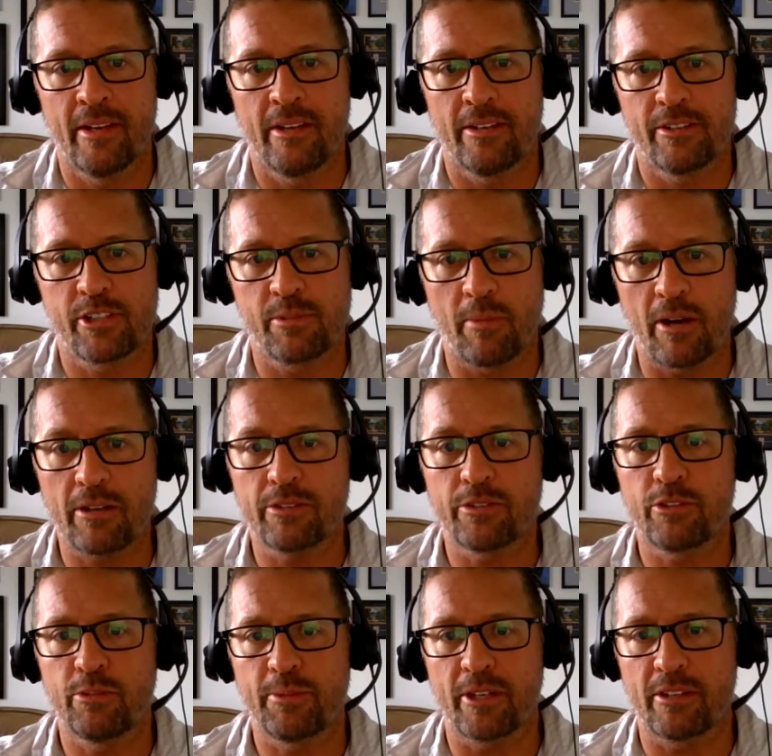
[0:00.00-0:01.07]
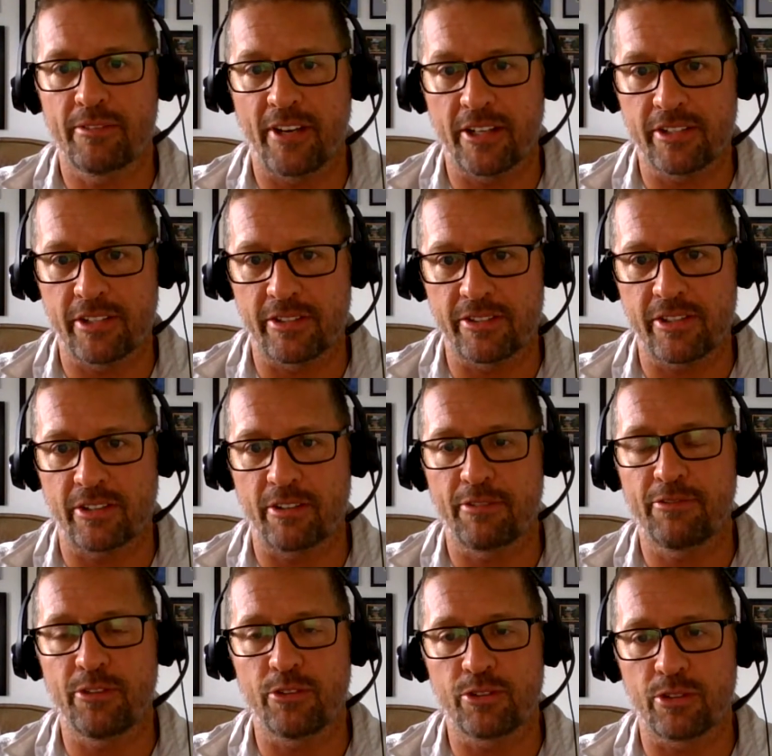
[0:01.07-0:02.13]
Small group interventions are the
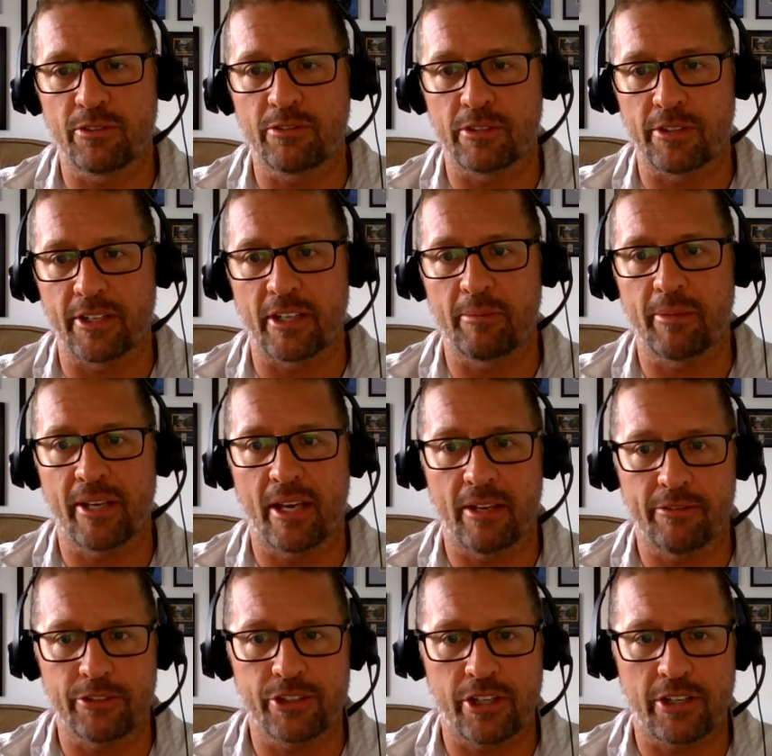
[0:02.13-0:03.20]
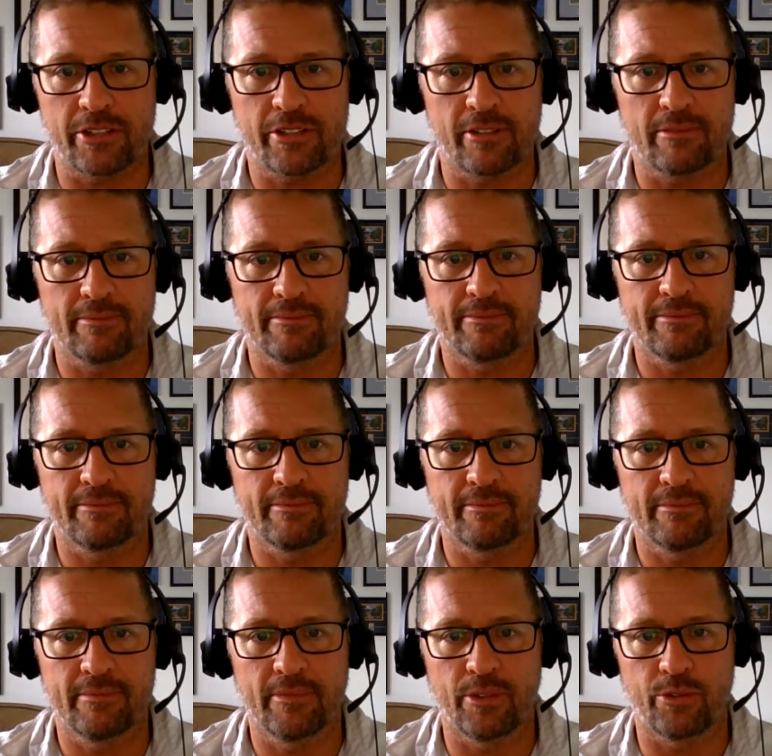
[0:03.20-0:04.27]
future of learning and behavior change.
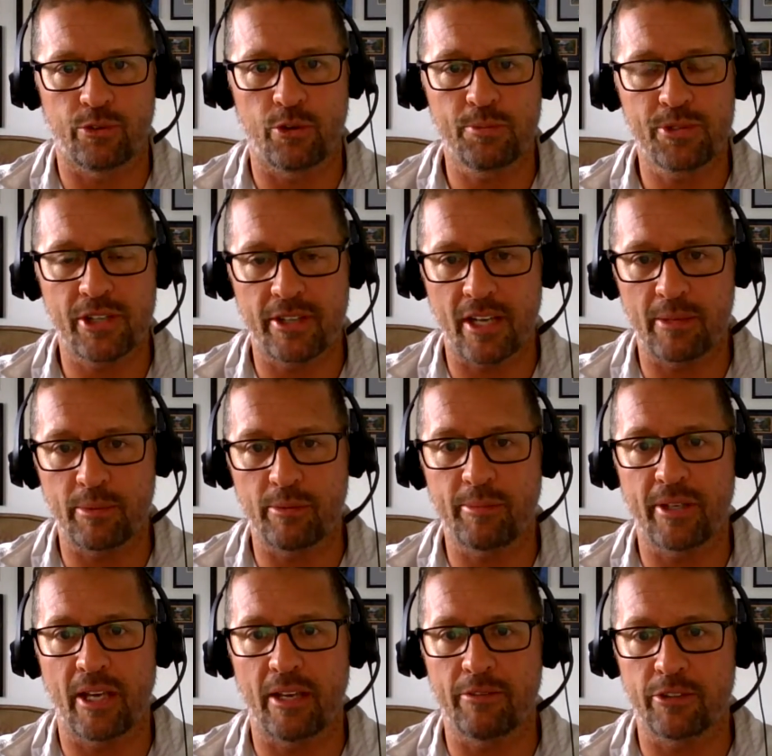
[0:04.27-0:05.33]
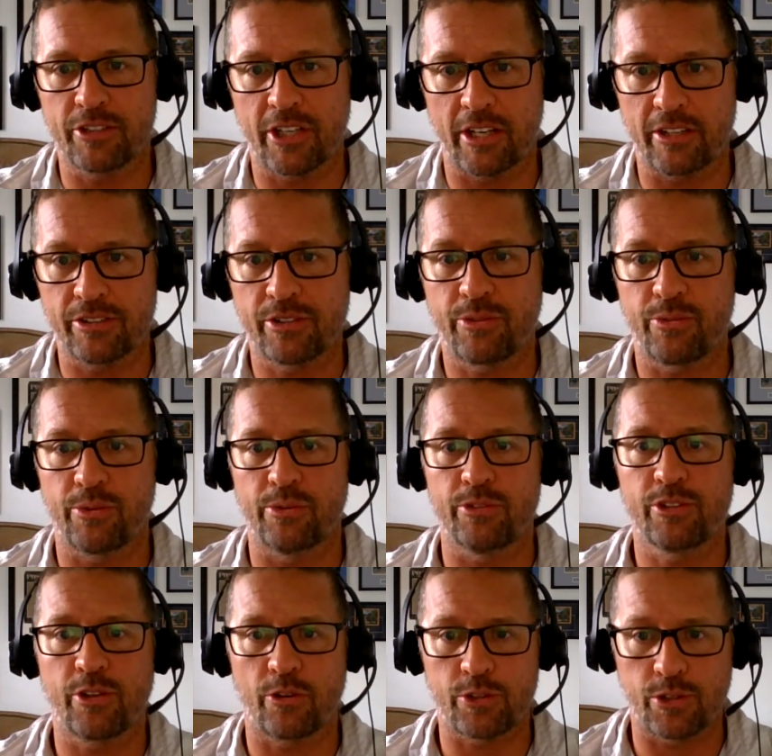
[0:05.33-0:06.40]
Groups enable behavior change through
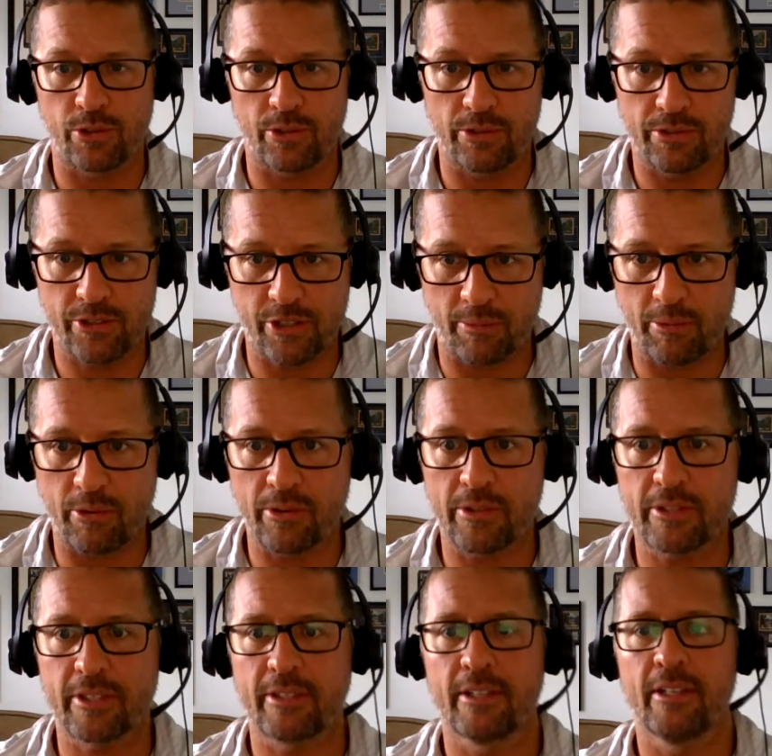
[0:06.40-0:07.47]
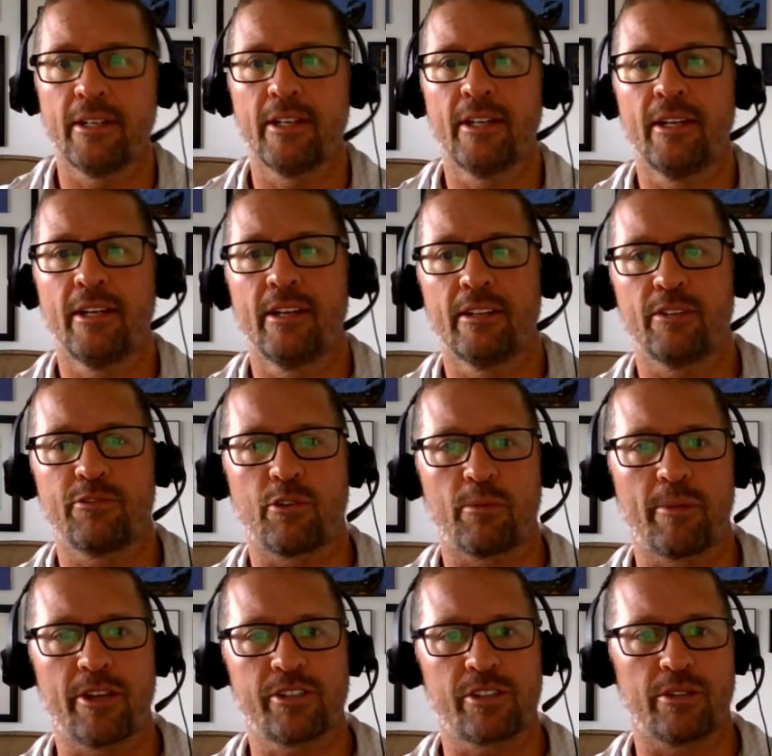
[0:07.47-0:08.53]
social support, the
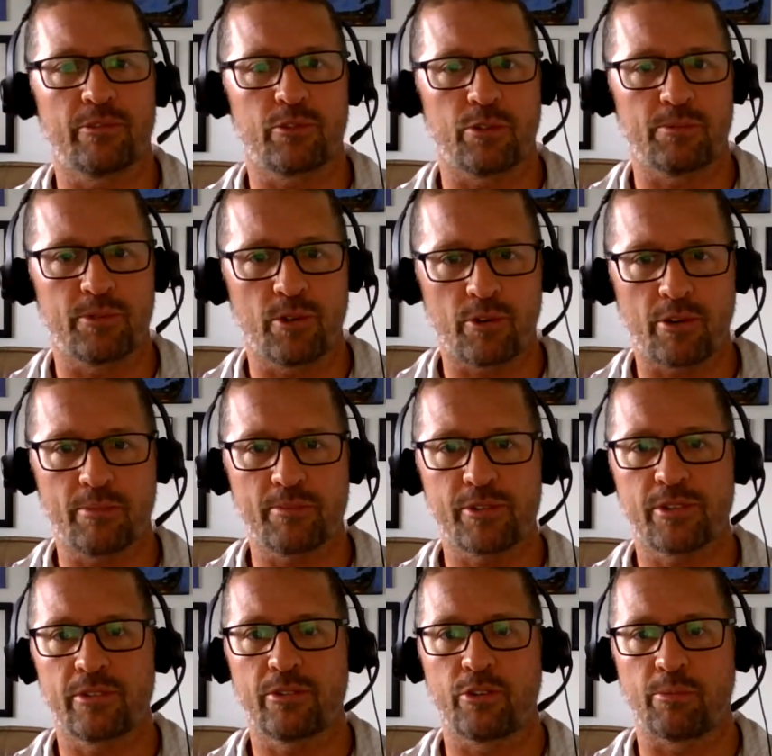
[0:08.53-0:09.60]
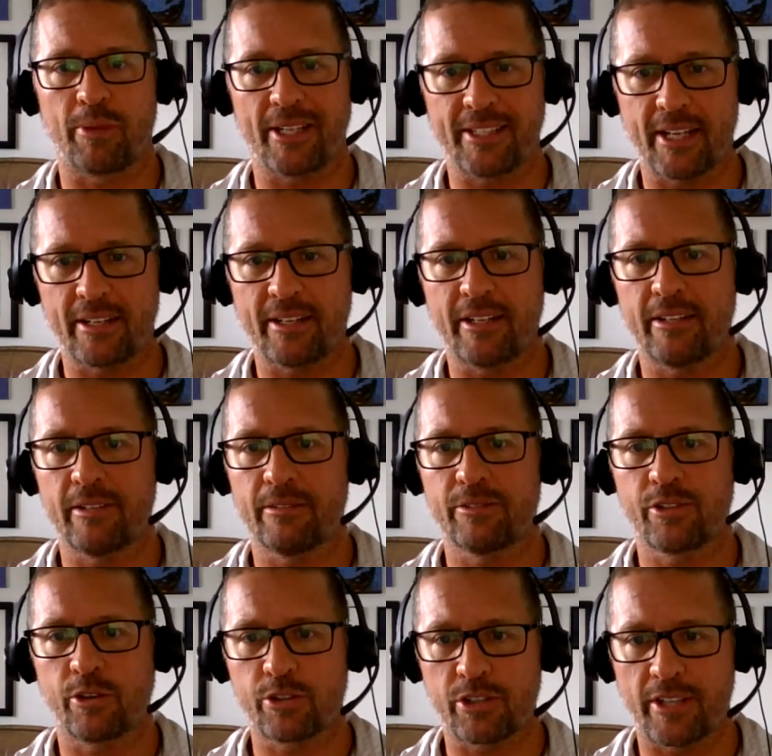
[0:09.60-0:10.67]
formation of group norms, group identity,
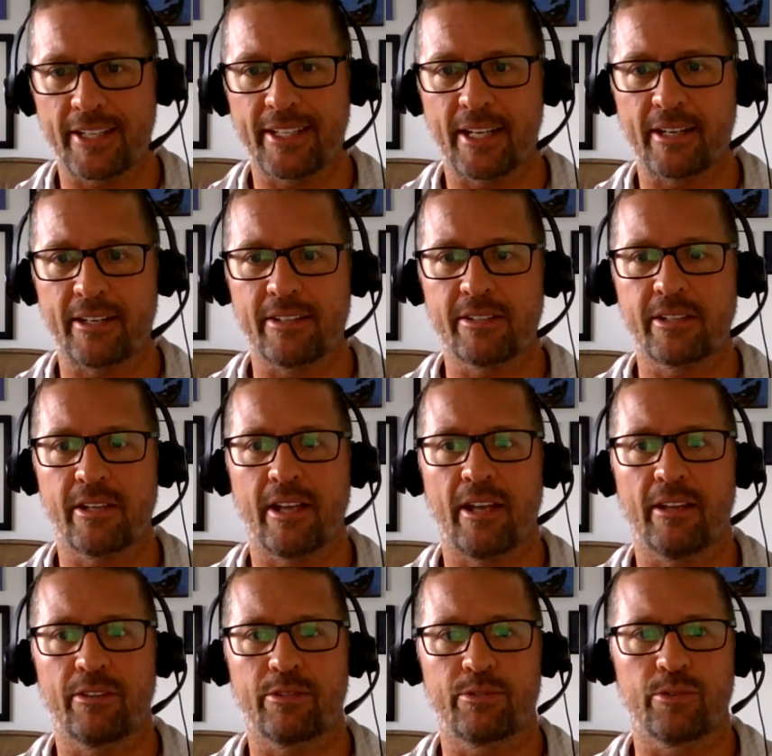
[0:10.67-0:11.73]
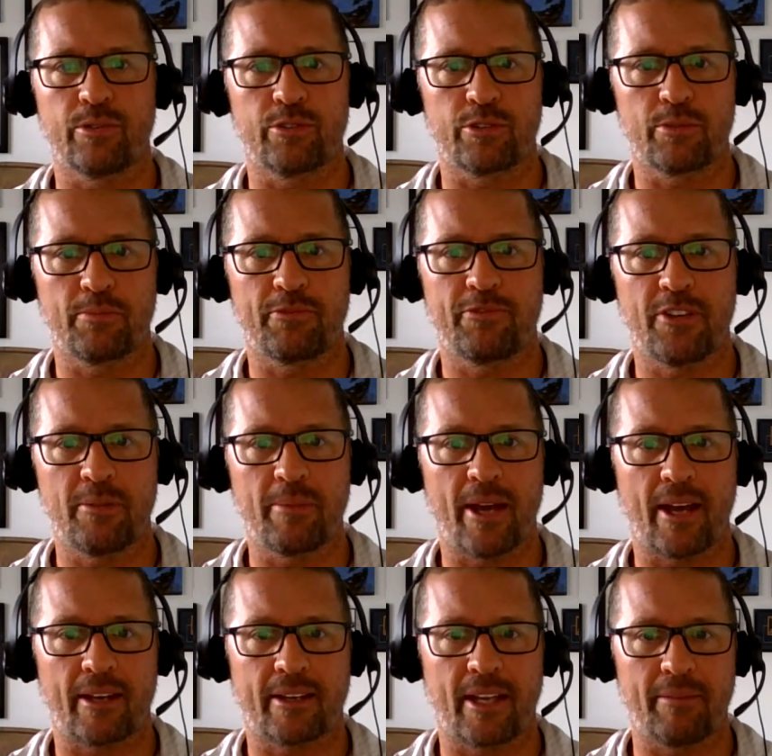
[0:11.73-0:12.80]
social identities, and through group
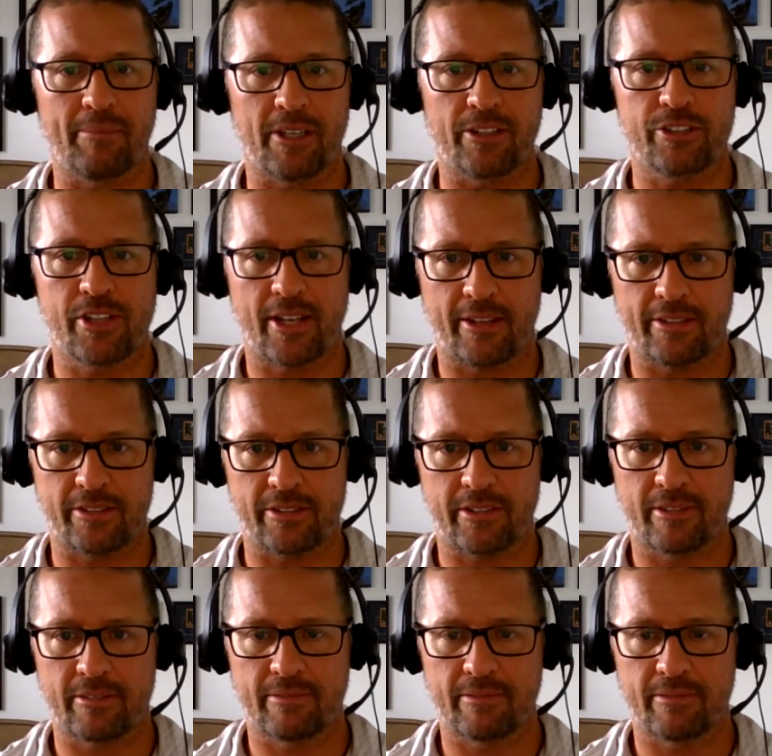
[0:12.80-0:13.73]
feedback and being challenged.